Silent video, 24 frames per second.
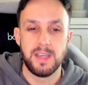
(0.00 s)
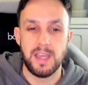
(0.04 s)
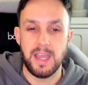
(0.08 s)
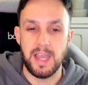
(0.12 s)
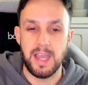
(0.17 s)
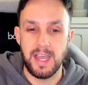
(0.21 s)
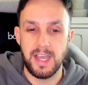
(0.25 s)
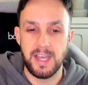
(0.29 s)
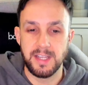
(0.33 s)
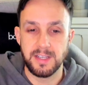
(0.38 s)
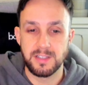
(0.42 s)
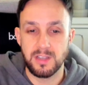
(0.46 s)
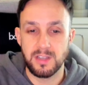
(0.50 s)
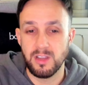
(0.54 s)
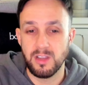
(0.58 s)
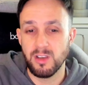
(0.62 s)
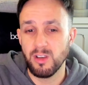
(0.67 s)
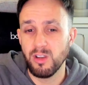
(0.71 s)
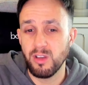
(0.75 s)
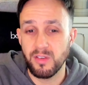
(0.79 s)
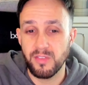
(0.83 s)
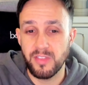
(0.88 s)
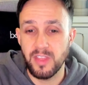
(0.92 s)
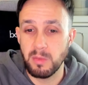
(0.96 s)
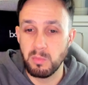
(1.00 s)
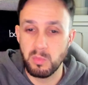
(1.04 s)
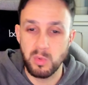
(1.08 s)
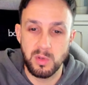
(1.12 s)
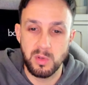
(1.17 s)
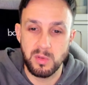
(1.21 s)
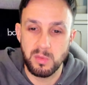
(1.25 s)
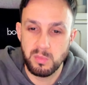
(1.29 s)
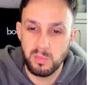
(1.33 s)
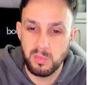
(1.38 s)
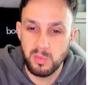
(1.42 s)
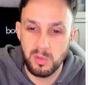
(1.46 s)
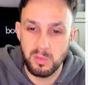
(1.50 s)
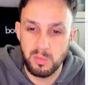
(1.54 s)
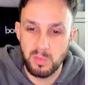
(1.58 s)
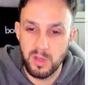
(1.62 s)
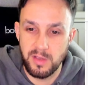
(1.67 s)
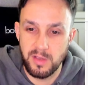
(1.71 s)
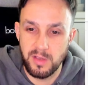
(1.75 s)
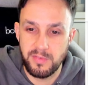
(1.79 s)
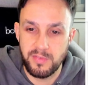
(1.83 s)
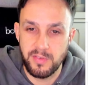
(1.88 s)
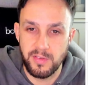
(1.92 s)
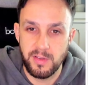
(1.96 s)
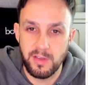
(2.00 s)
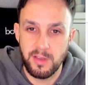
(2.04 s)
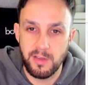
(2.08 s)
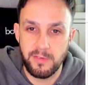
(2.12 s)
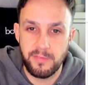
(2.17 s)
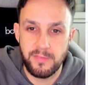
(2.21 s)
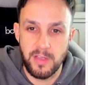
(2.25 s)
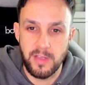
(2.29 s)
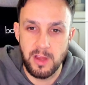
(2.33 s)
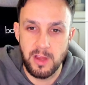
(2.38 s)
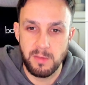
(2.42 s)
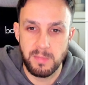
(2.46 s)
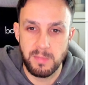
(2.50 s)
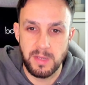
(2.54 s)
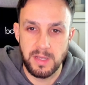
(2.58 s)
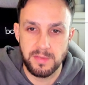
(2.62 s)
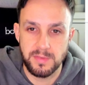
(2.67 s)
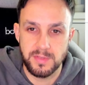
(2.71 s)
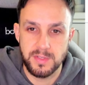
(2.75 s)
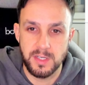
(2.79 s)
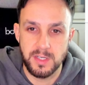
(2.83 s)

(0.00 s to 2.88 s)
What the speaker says: and a lot of them were worth a fair amount.